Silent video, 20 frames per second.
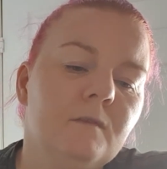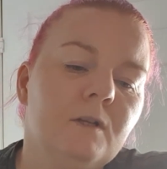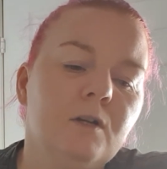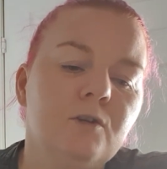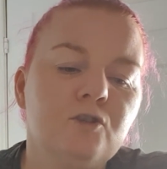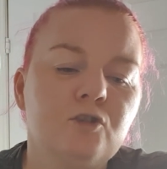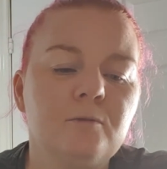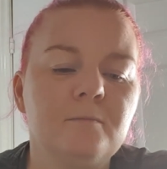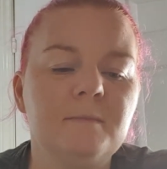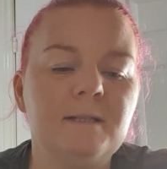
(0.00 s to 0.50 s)

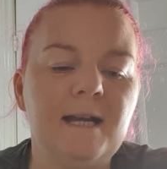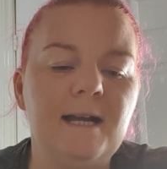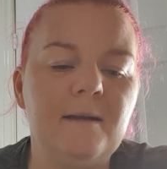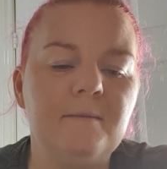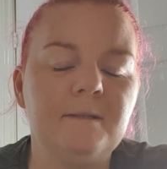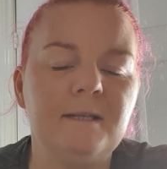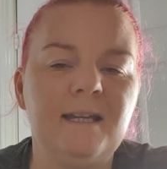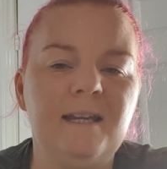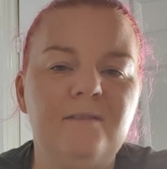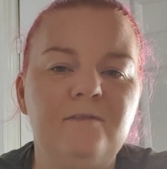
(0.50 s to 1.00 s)

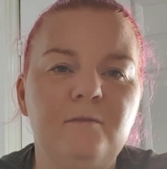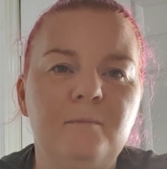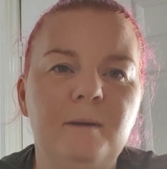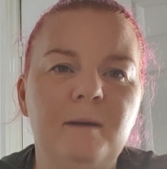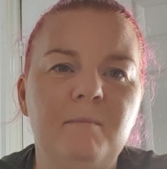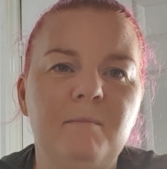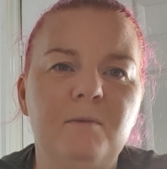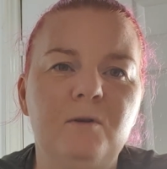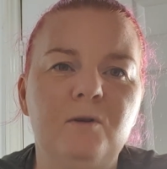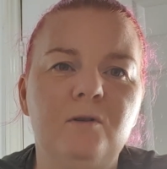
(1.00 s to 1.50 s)
Sometimes I give a
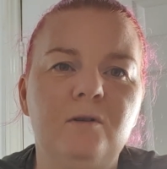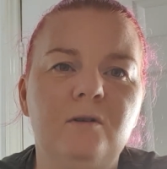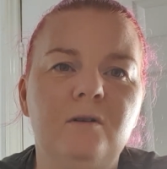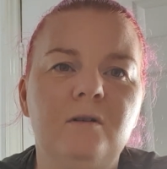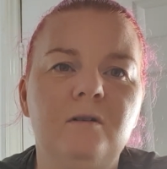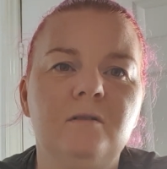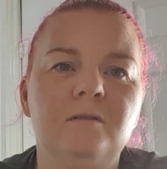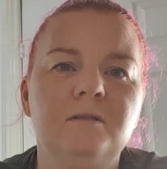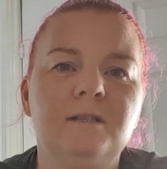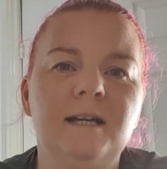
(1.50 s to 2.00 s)
bit
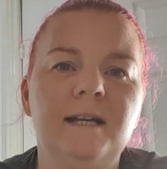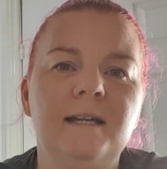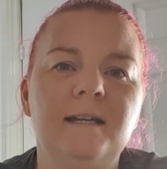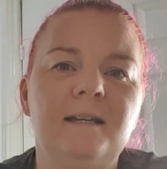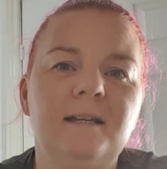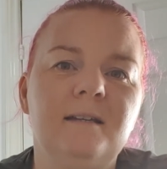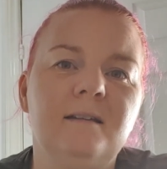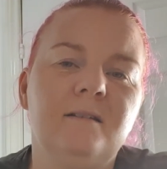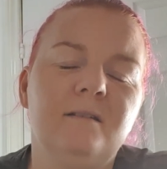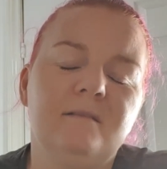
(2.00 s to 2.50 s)
more,
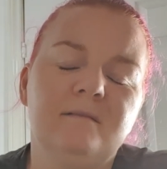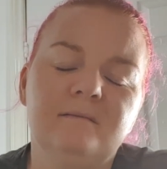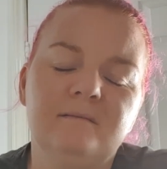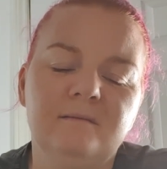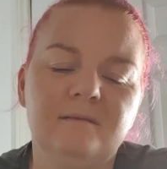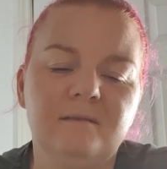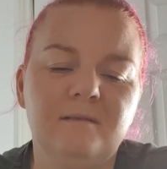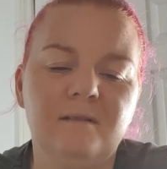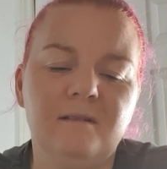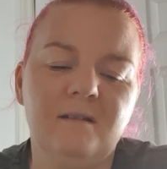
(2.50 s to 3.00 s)
like,
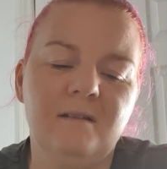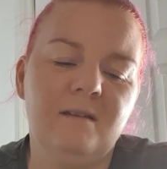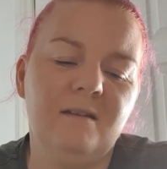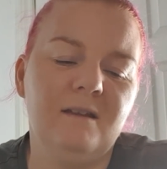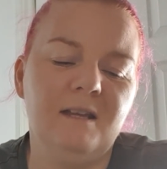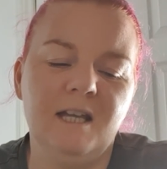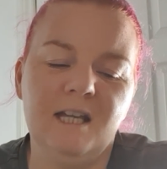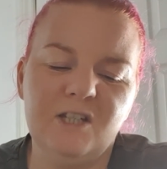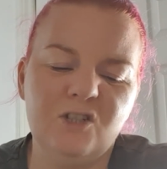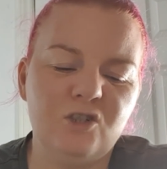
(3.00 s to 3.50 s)

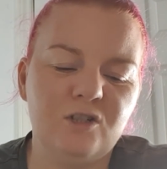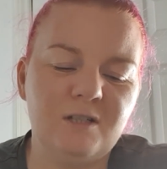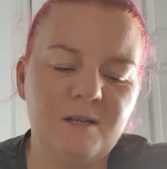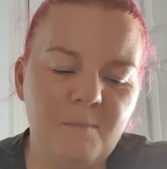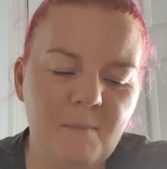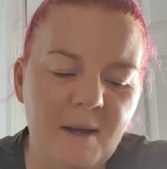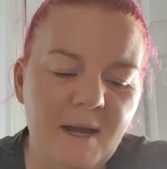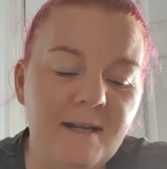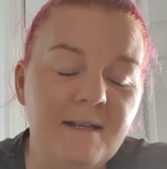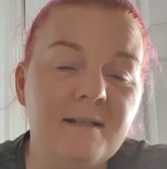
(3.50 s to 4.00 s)
it just
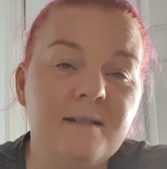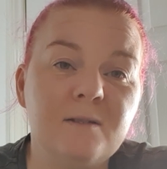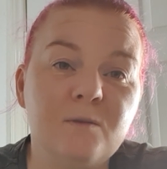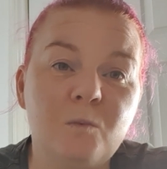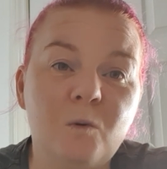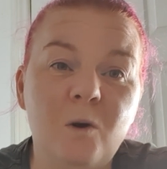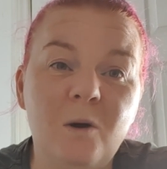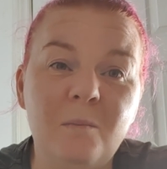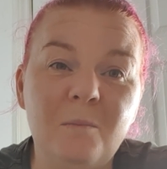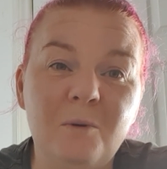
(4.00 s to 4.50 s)
depends
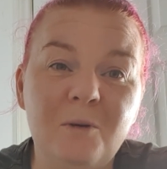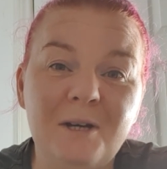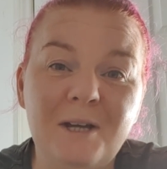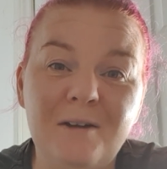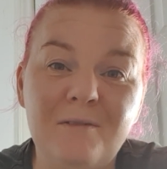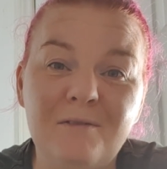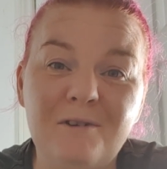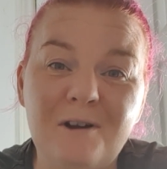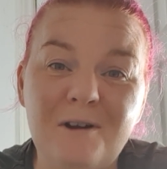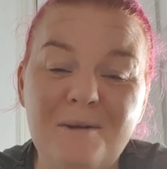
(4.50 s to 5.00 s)
what money
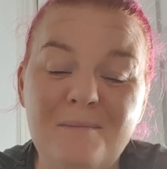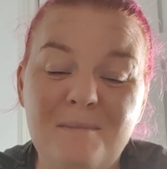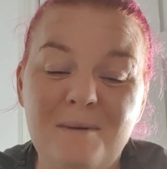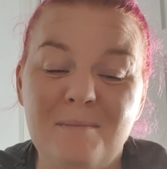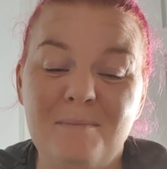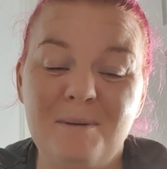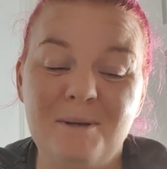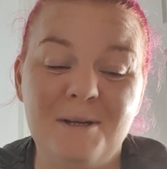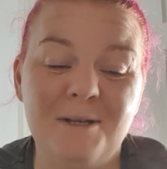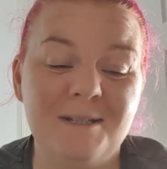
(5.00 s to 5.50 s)
I've got in my
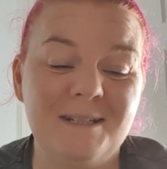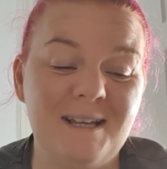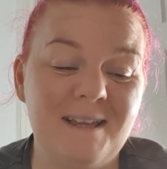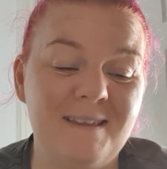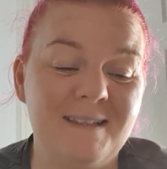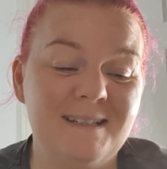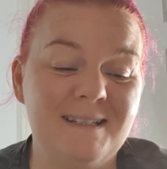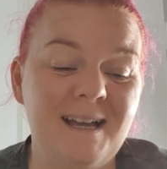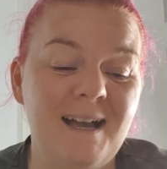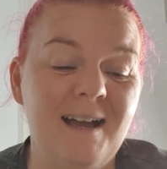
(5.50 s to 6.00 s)
purse at
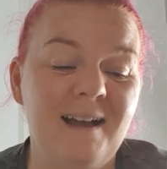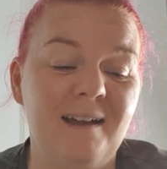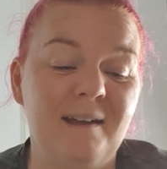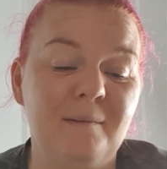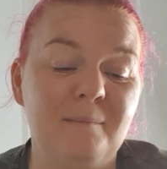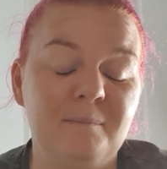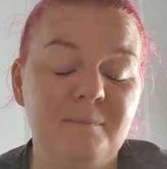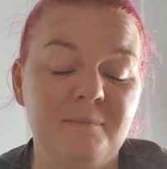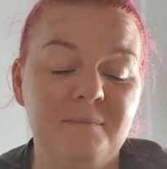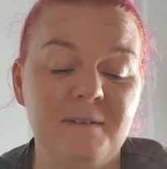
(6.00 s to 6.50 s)
the
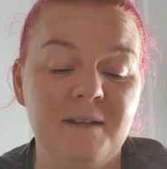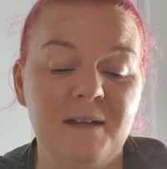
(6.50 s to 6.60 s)
time.